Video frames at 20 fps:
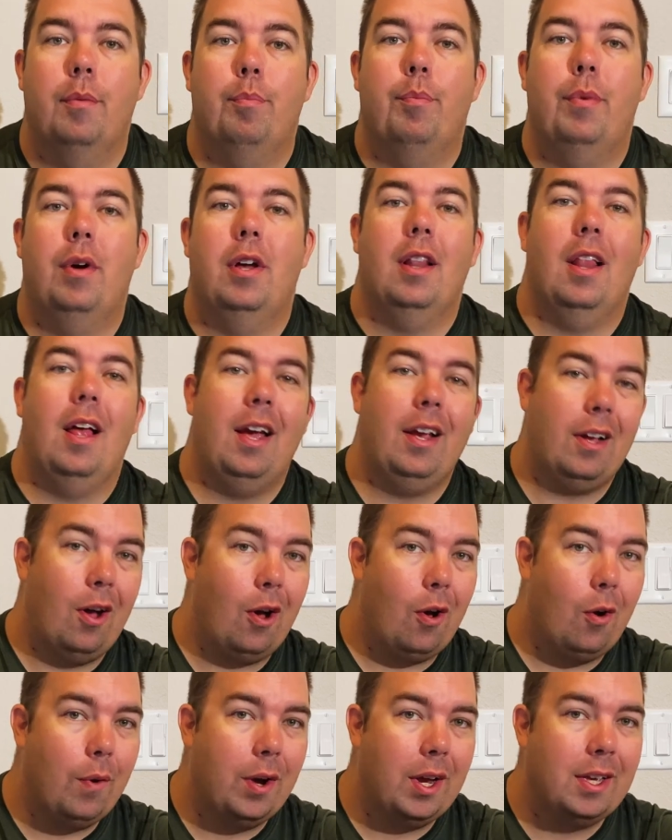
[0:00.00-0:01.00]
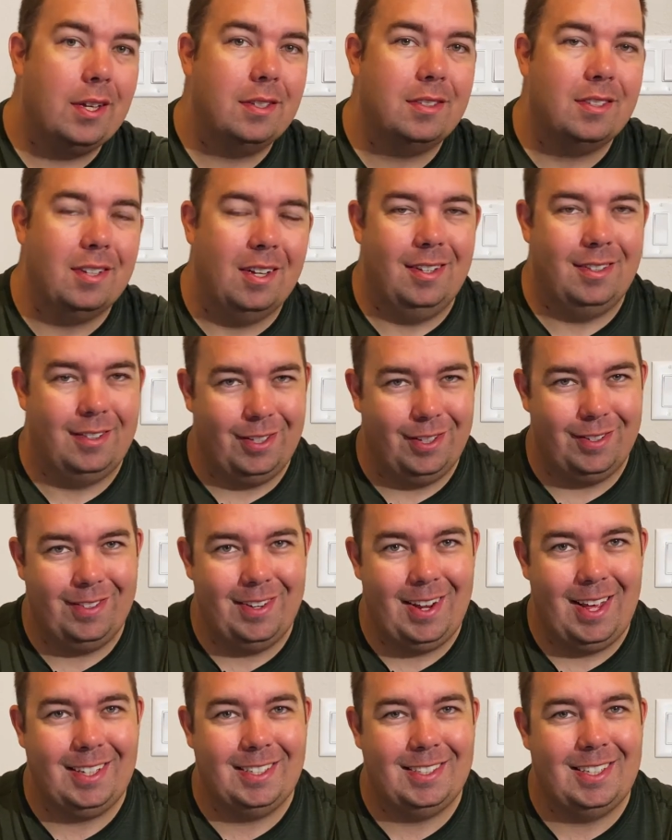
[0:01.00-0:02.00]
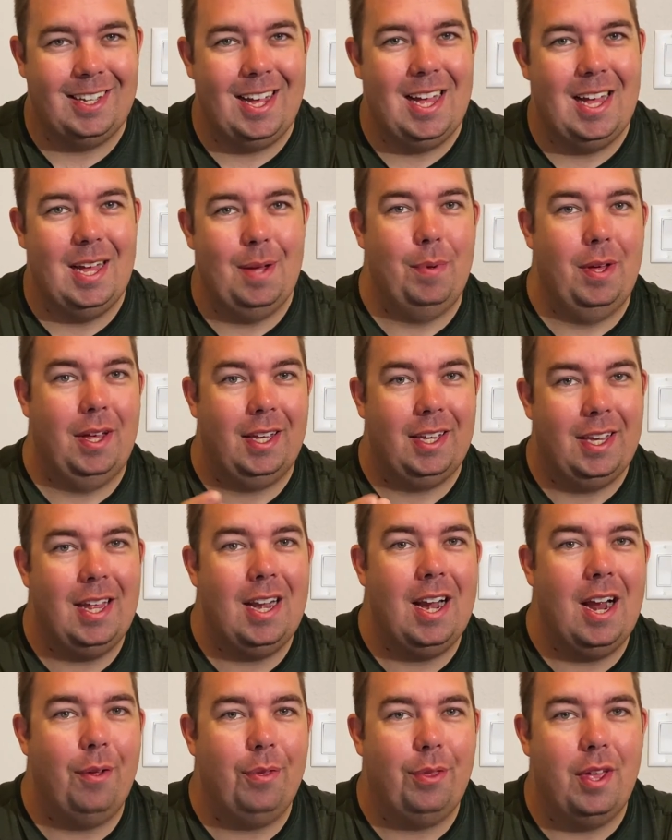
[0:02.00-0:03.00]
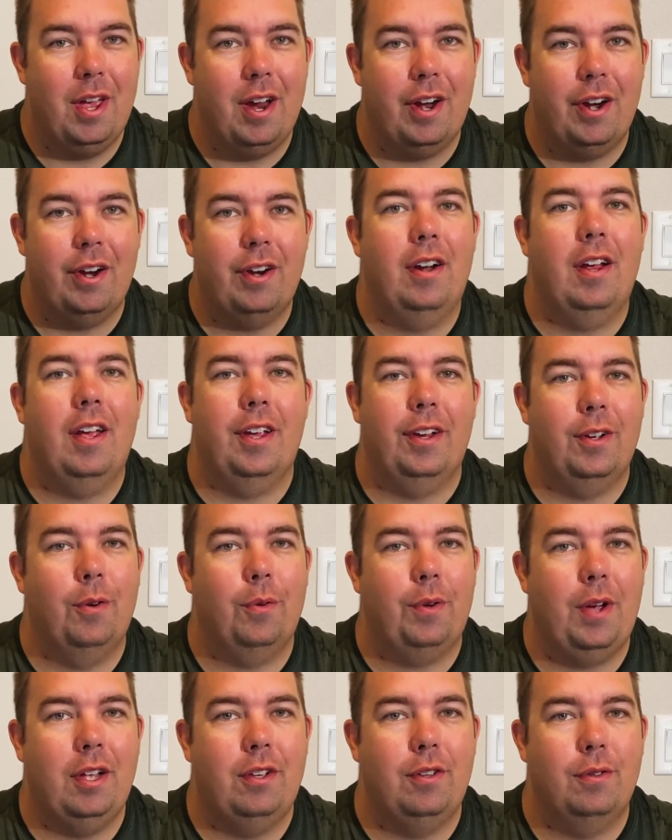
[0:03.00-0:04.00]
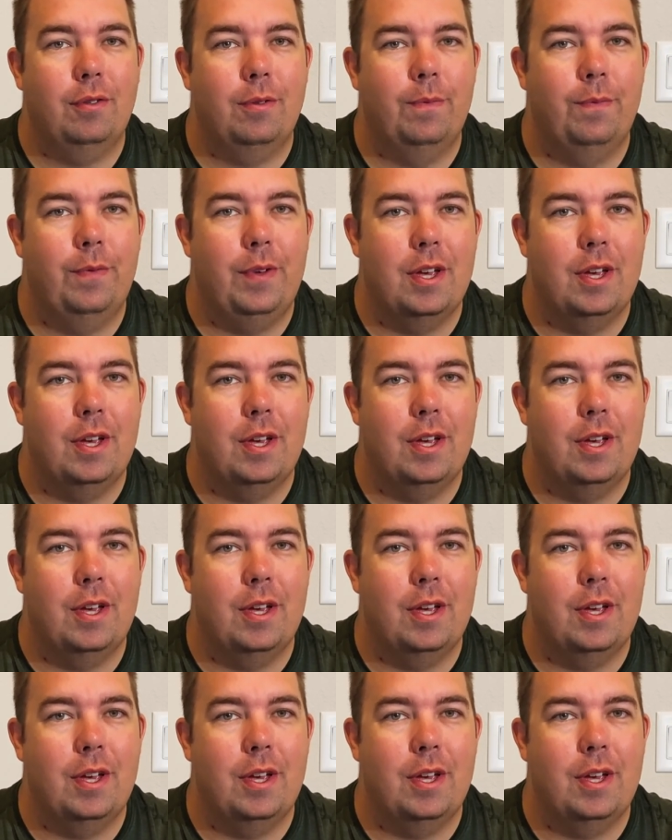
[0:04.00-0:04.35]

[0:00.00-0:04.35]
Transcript: But like always, until next time, get out there and go catch you some